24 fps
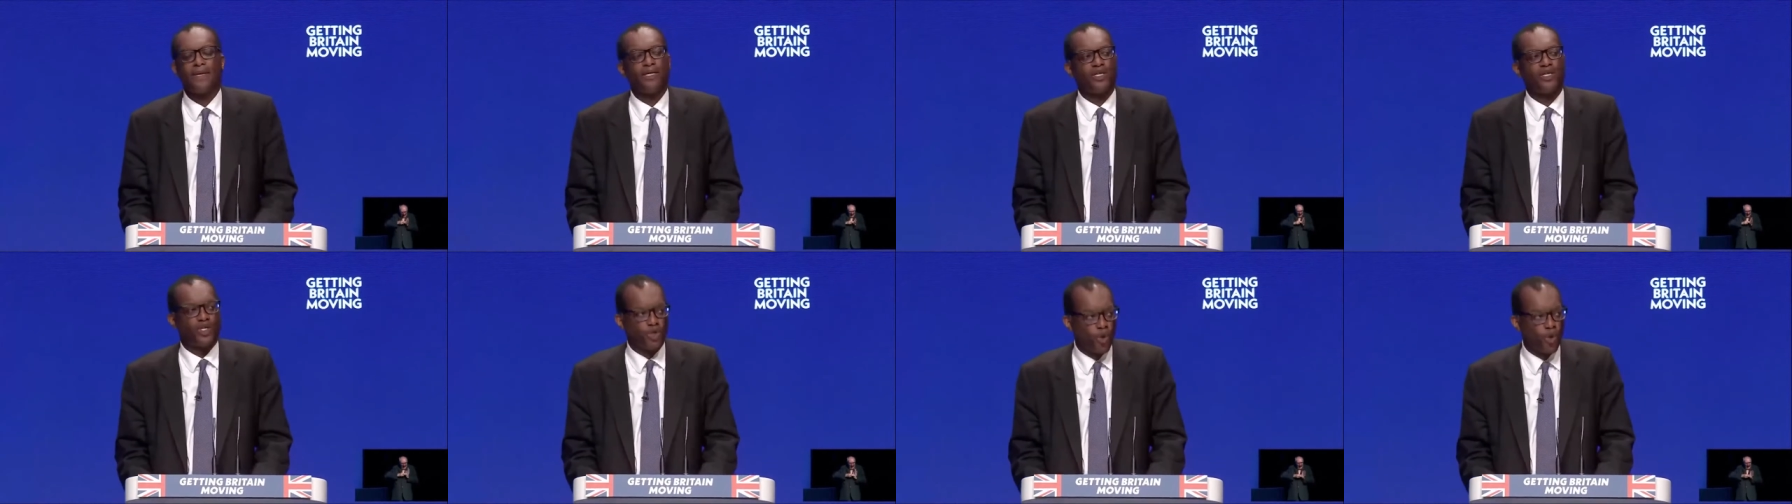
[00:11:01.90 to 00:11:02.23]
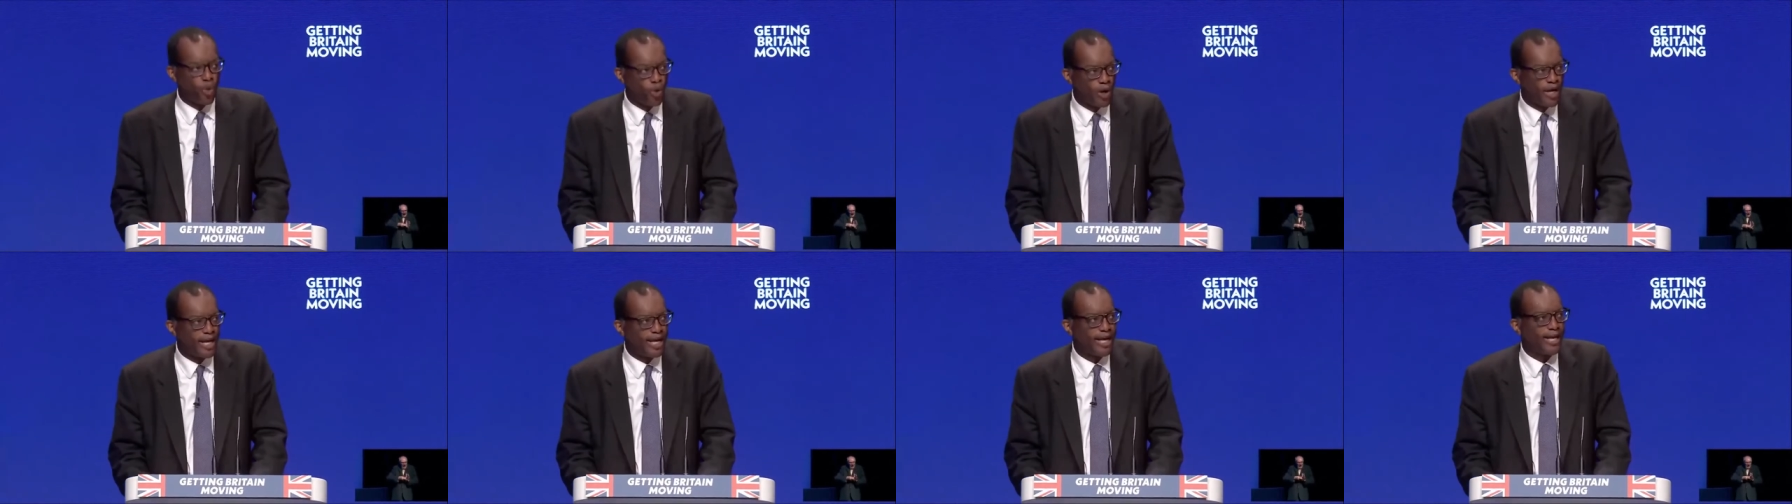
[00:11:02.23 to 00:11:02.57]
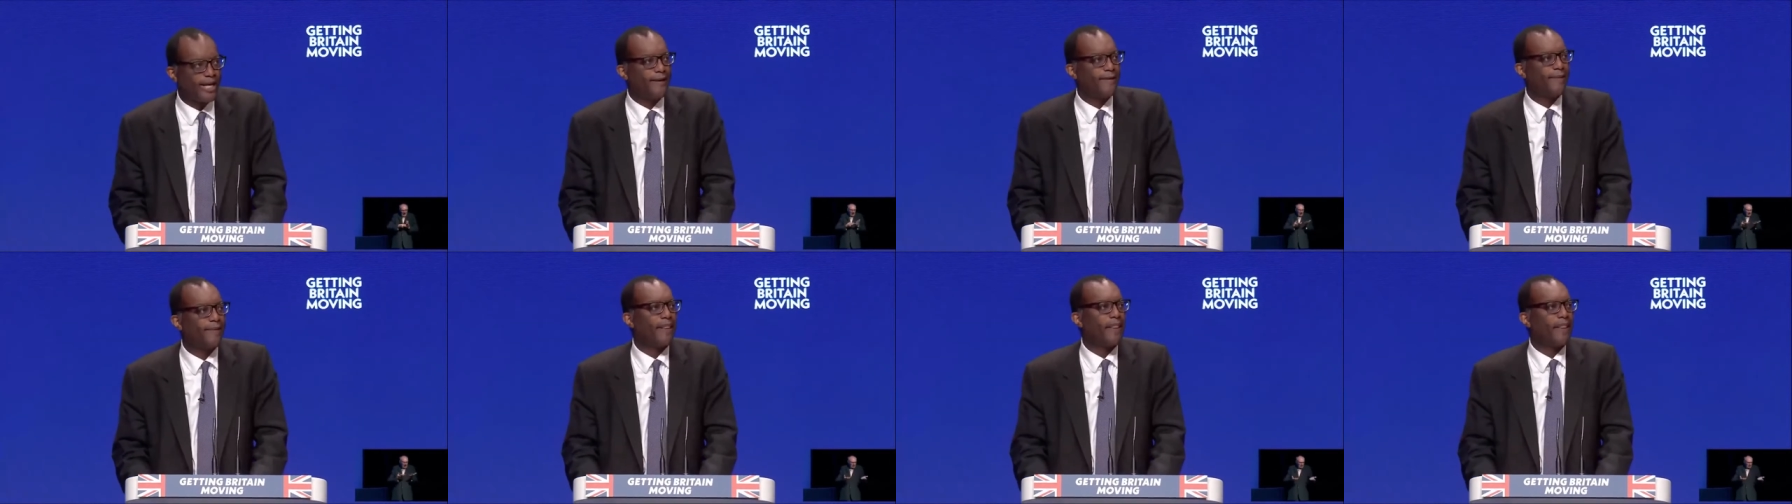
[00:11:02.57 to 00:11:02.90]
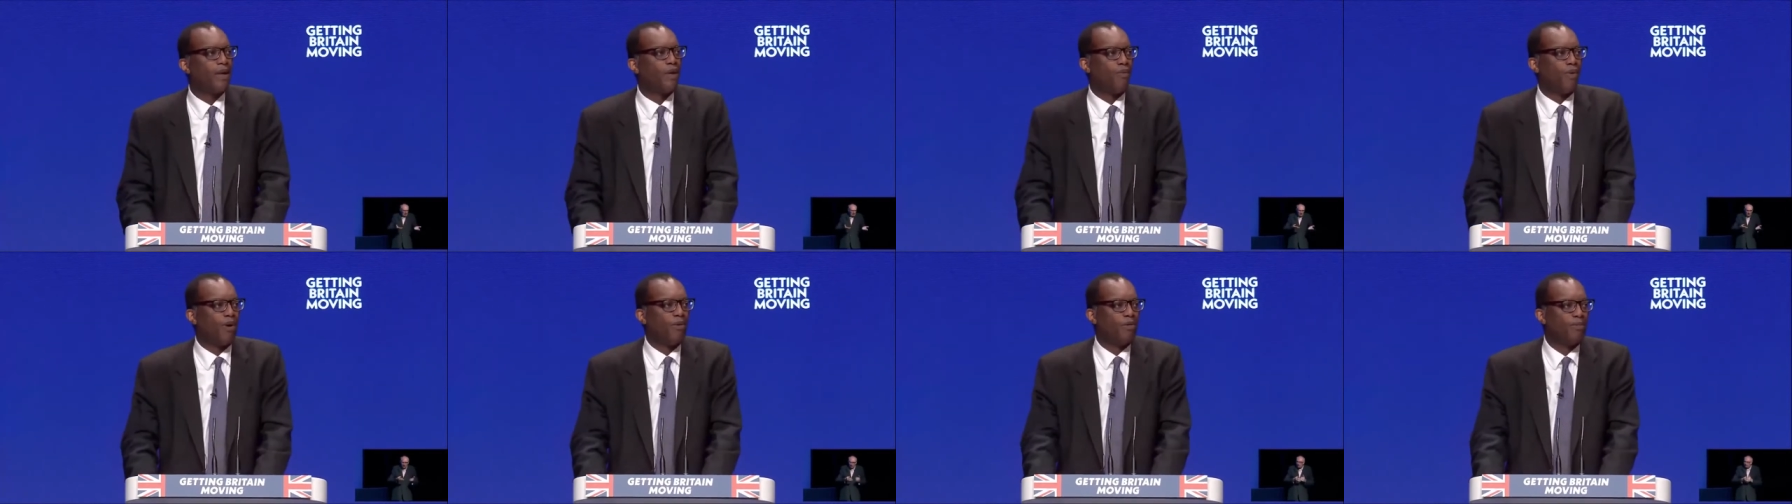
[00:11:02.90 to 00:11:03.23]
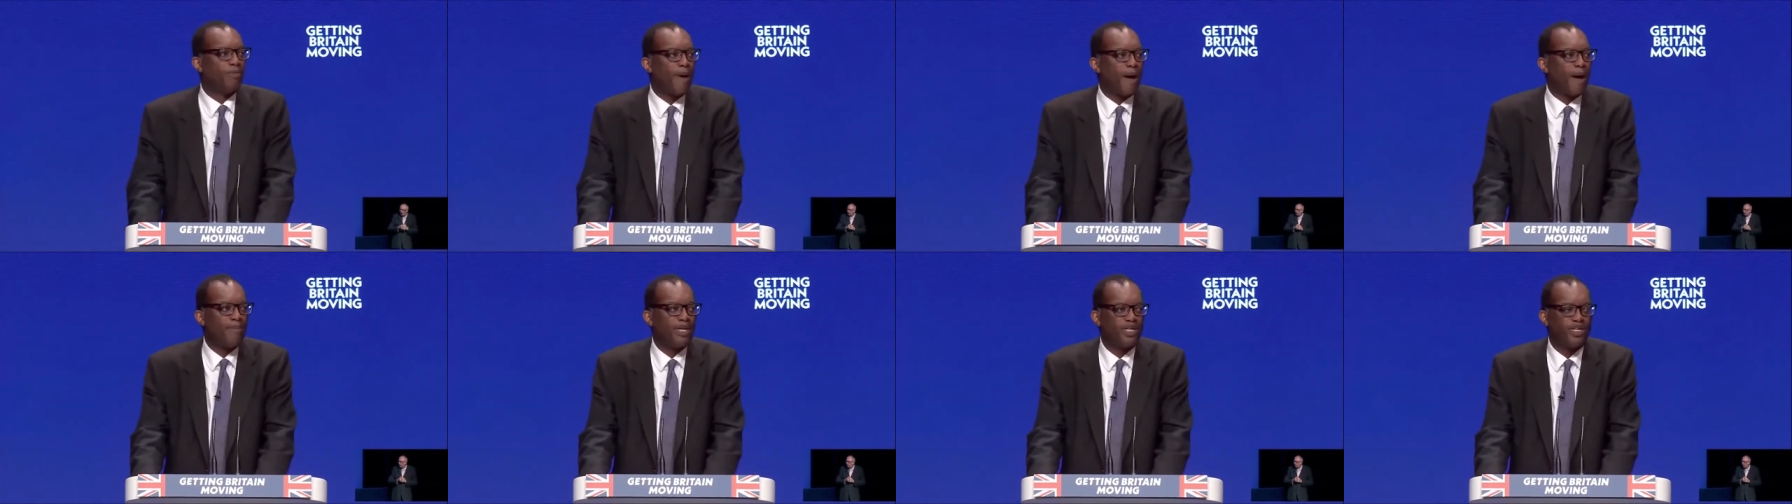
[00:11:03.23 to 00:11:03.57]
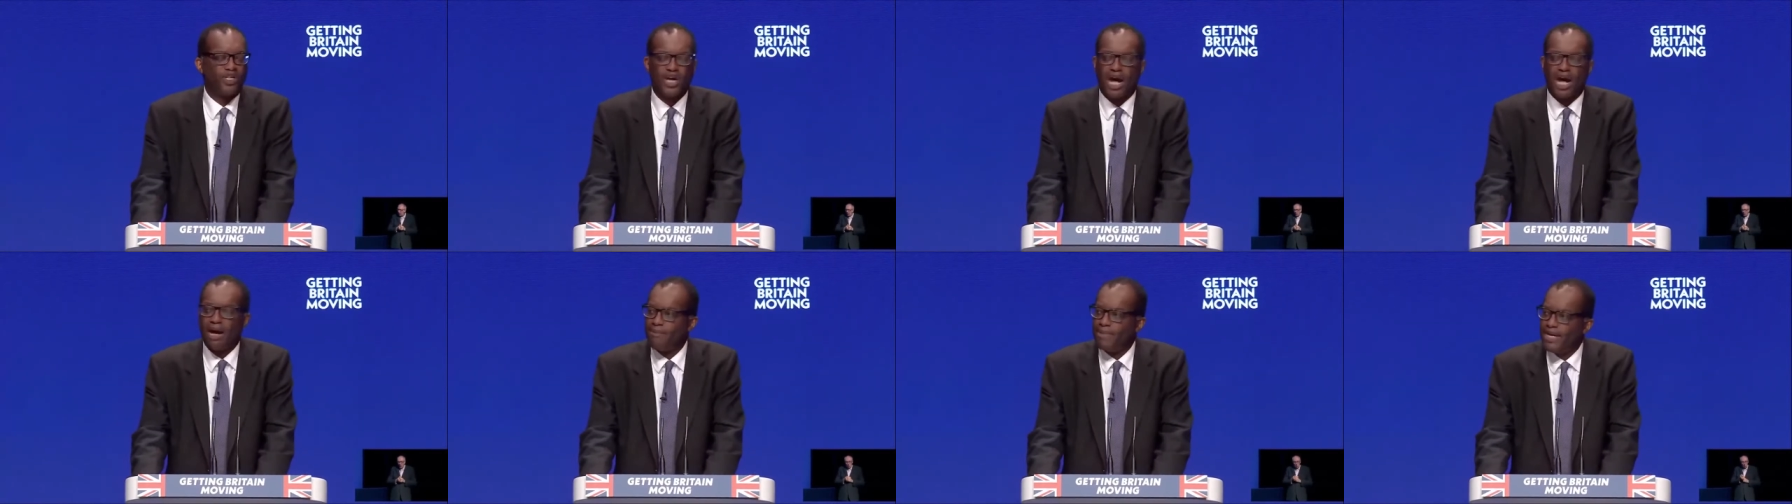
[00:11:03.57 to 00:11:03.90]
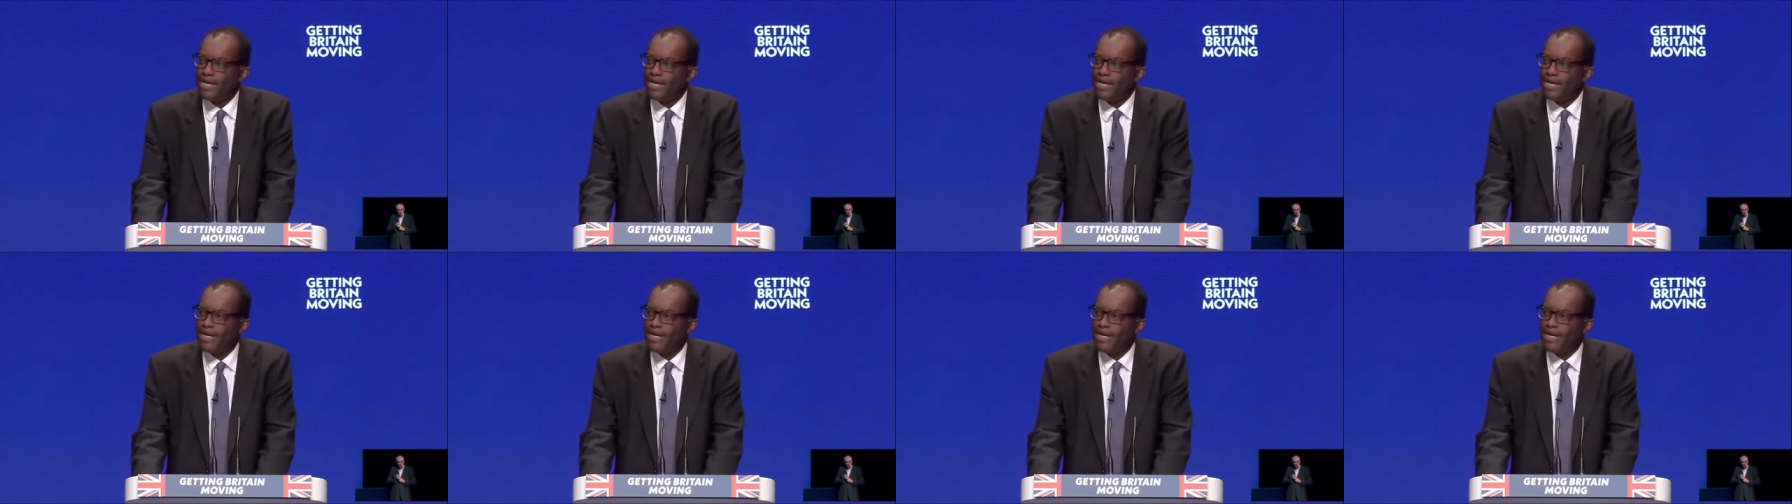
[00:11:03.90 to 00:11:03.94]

shortly, we will publish our